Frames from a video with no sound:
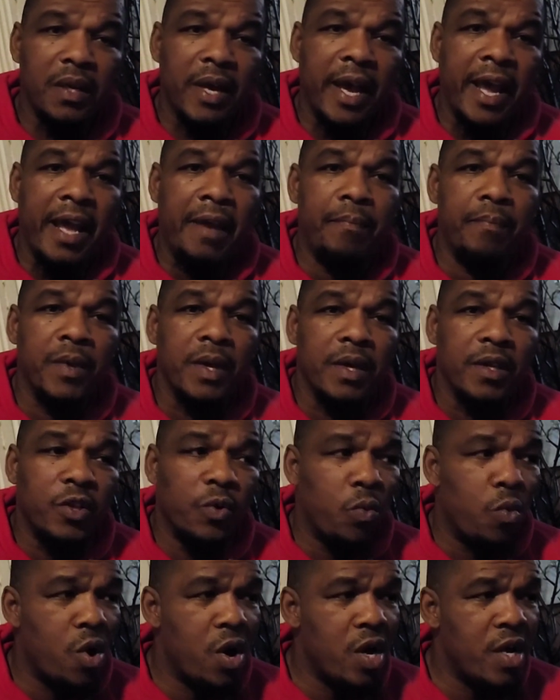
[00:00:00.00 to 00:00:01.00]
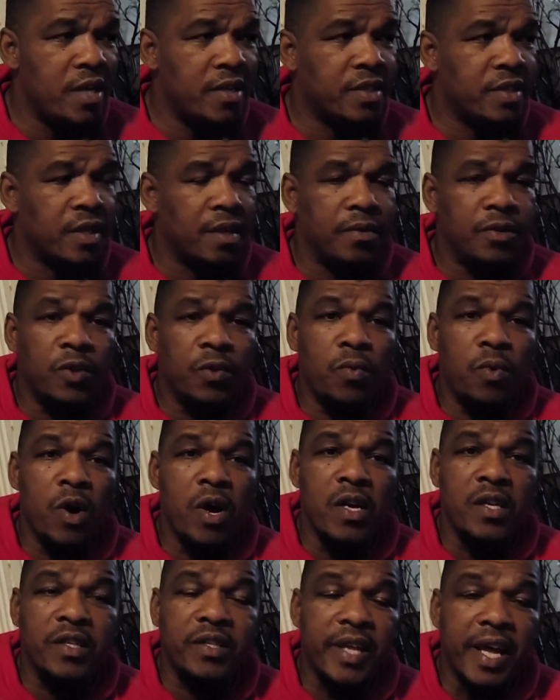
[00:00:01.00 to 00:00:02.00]
And the ones
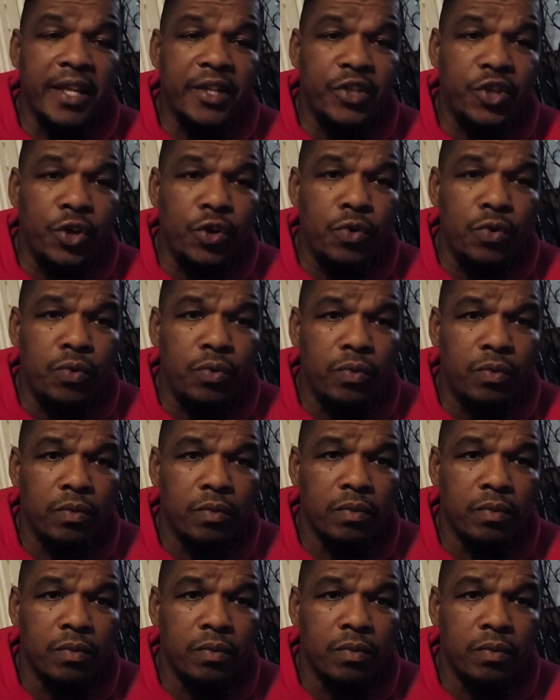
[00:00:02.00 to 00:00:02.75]
that do,